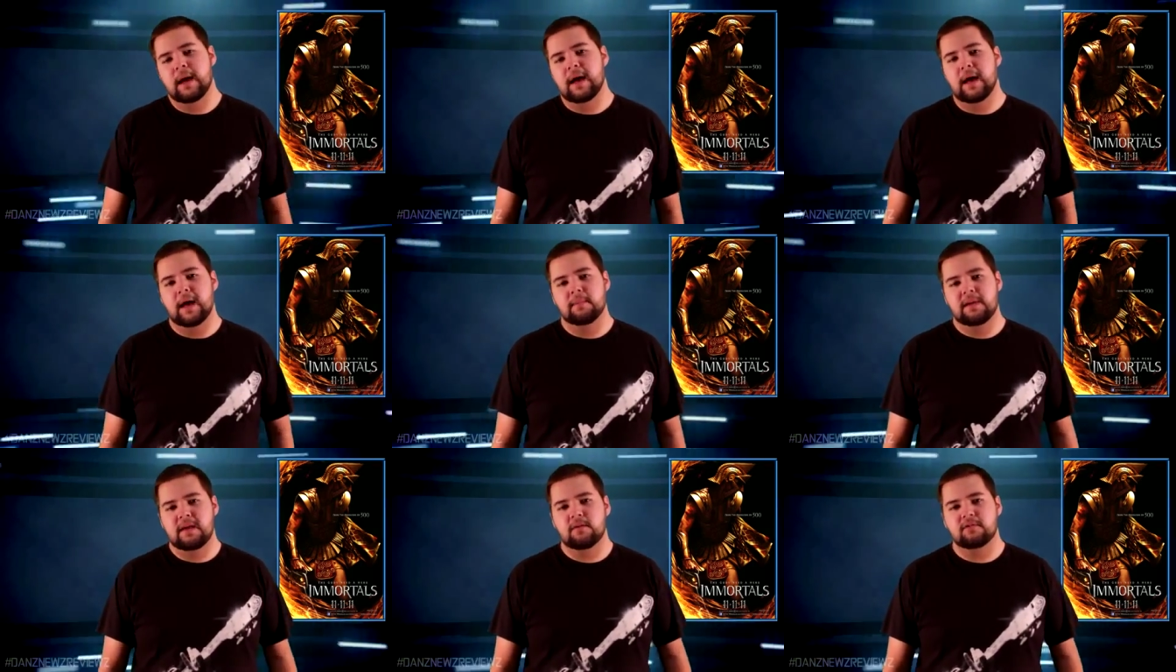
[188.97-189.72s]

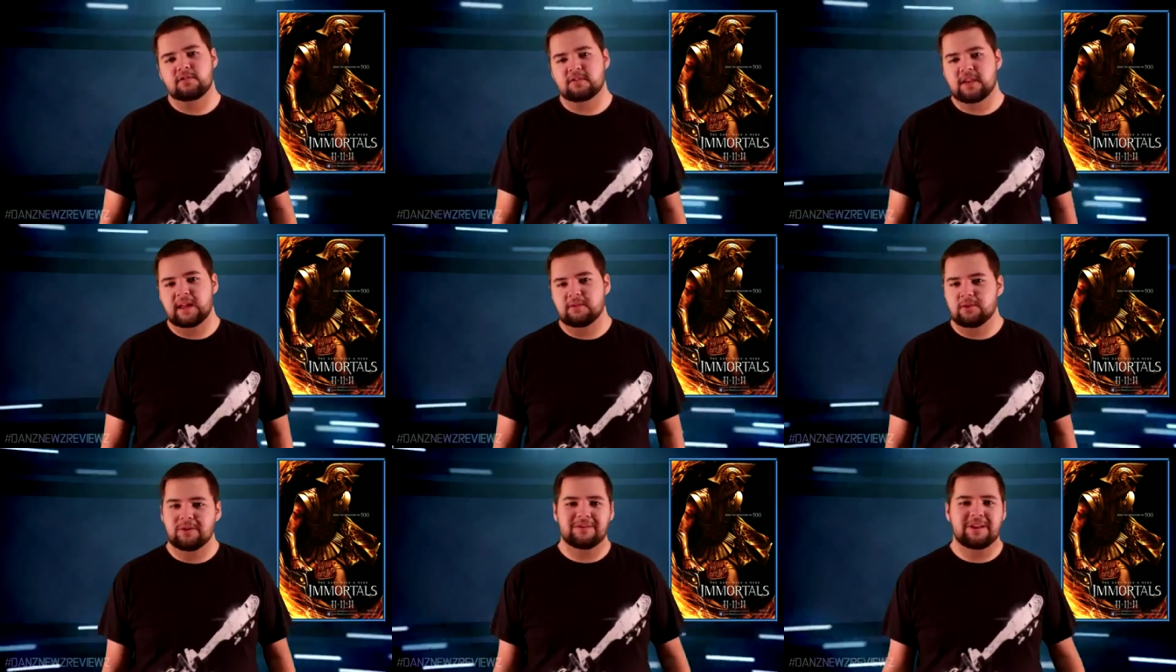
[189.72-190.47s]
He was just kind
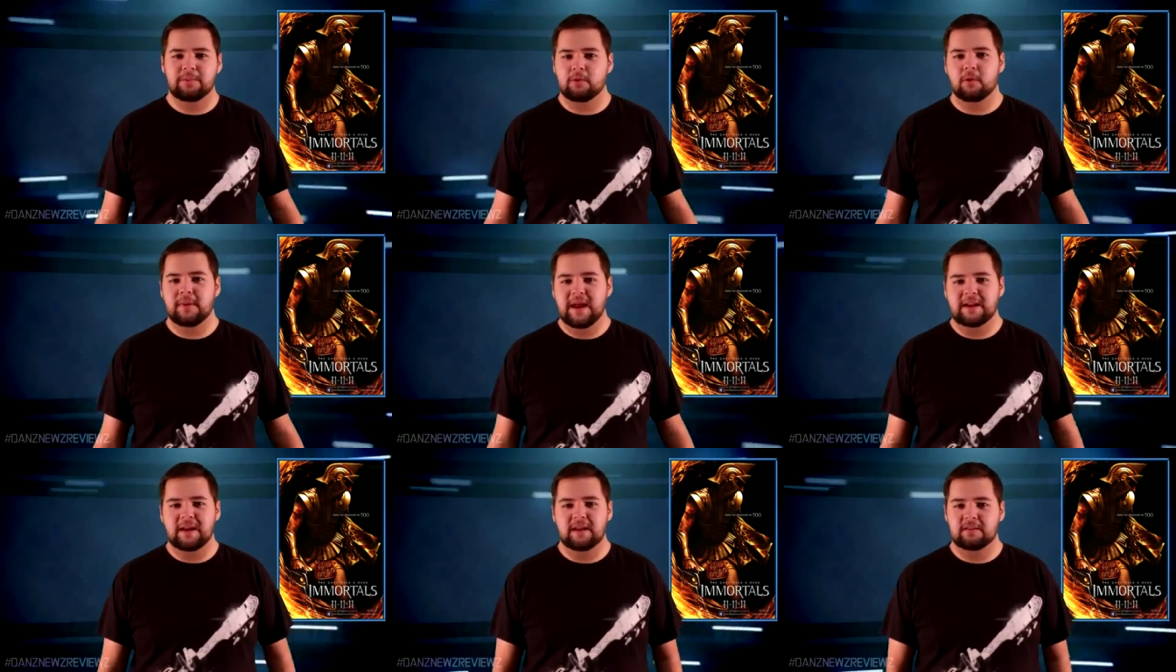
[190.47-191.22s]
of doing typical
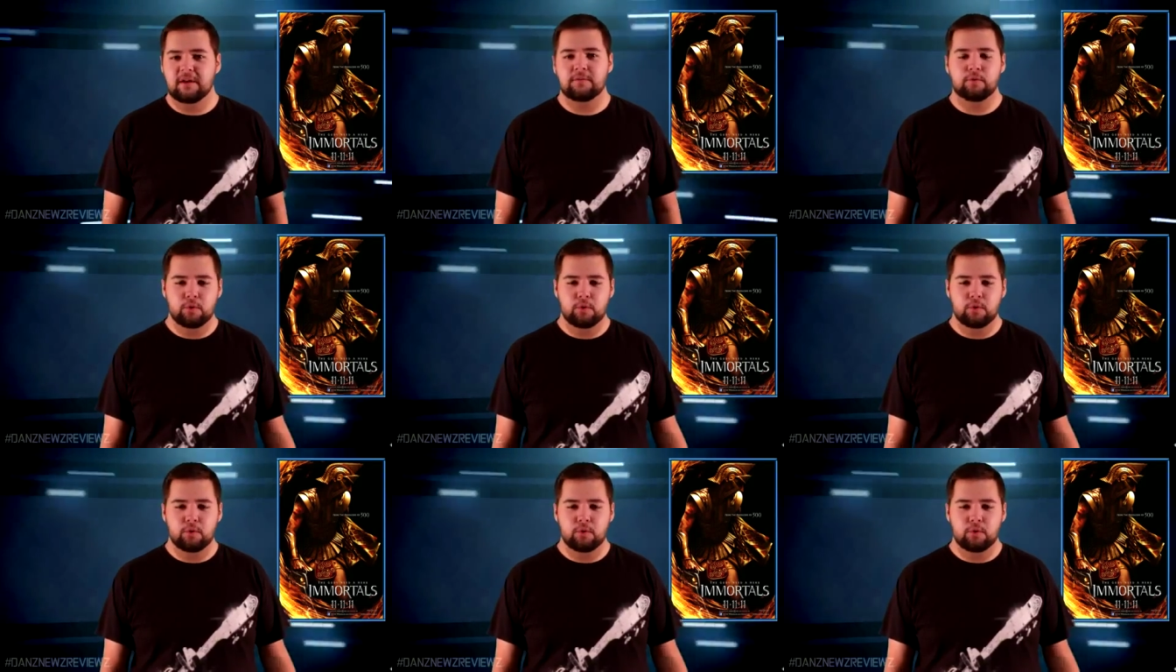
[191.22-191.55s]
bad guy stuff.